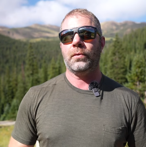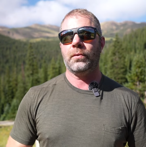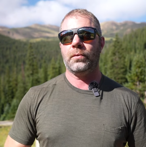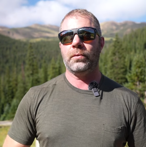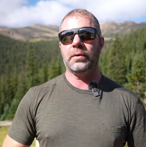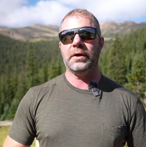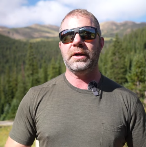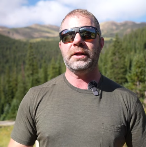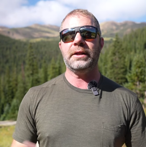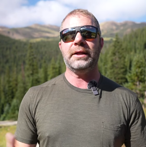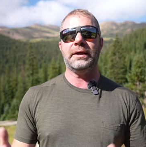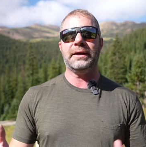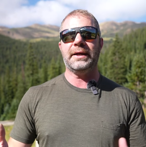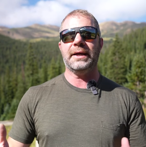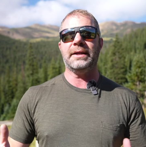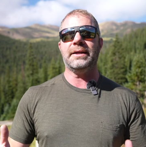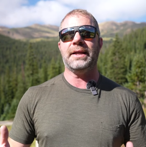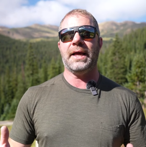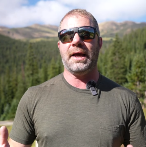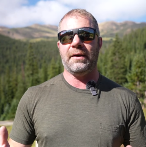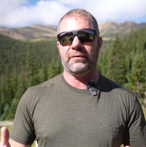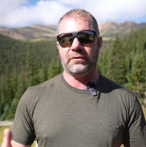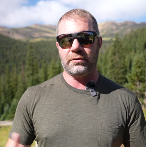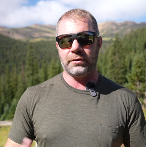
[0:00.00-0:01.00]
really
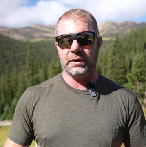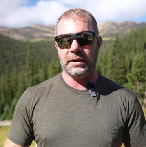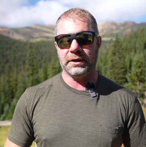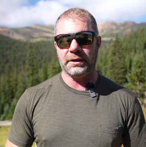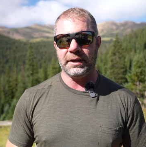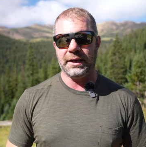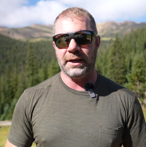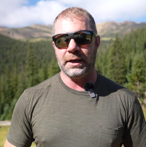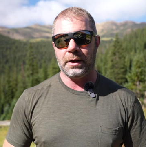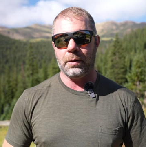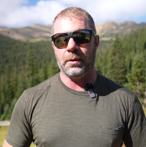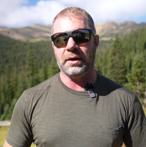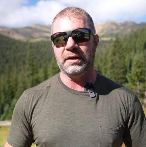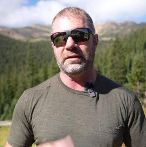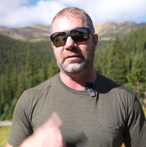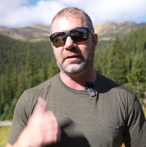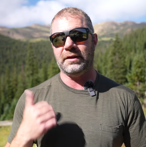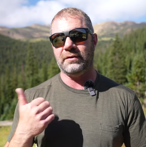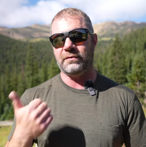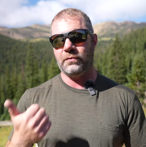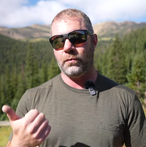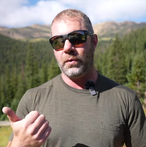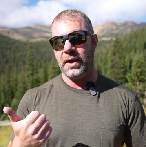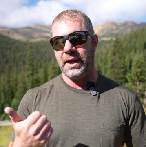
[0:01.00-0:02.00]
getting after it, and I want to
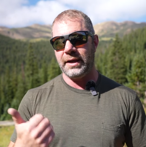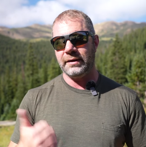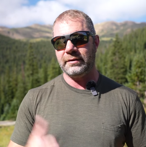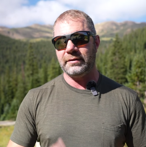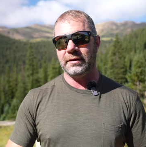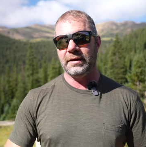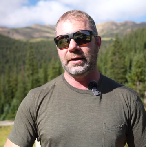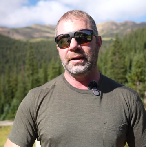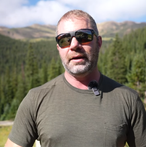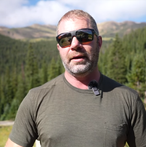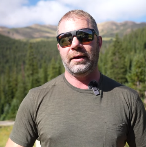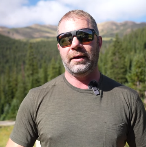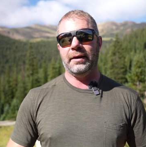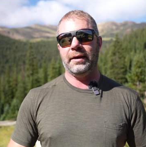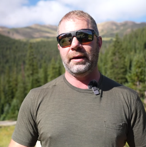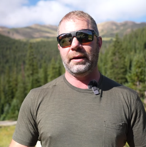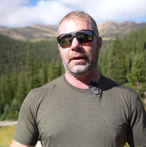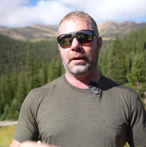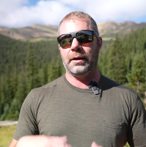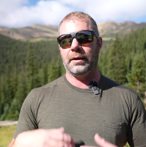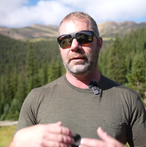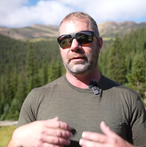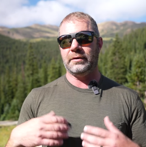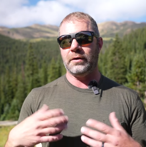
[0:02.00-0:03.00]
save weight,
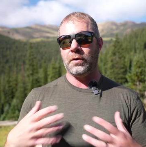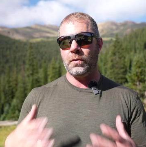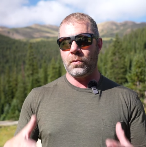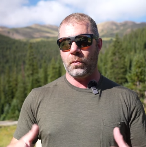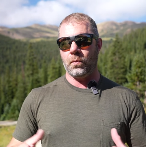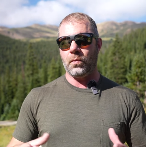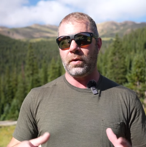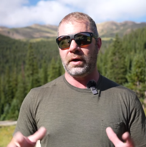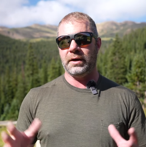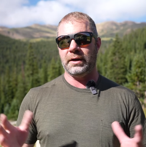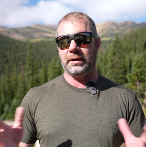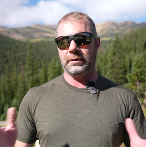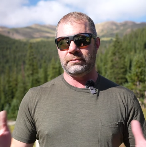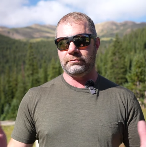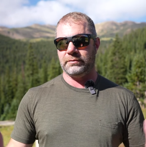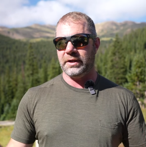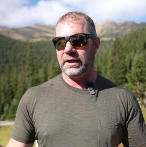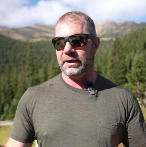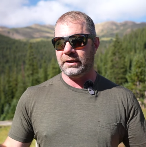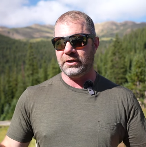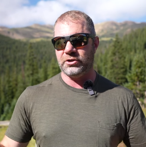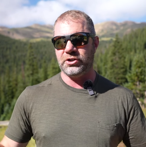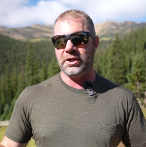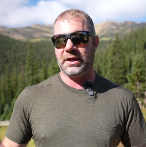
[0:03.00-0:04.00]
and I don't want to
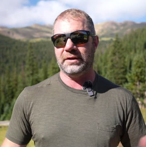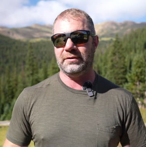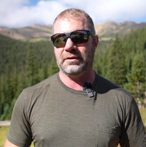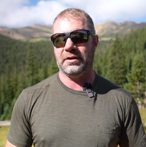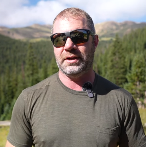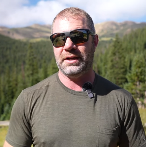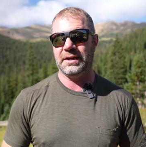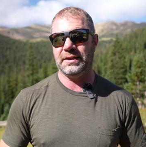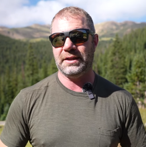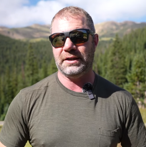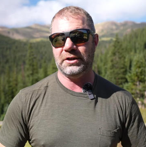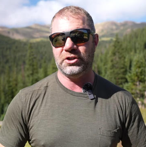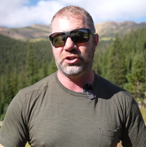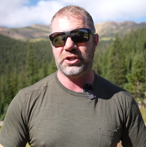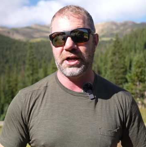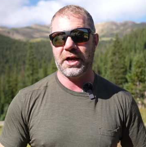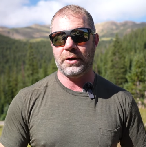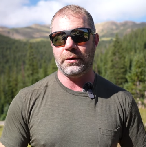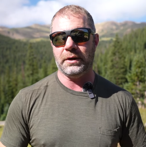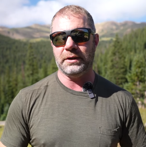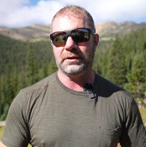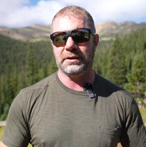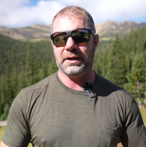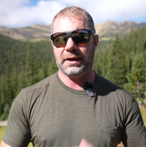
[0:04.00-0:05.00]
take a chance on anything
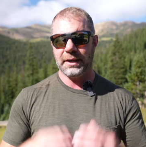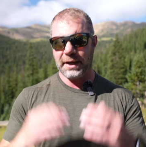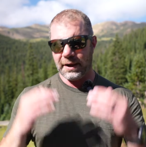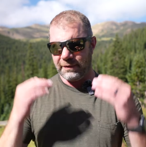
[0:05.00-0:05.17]
shattering.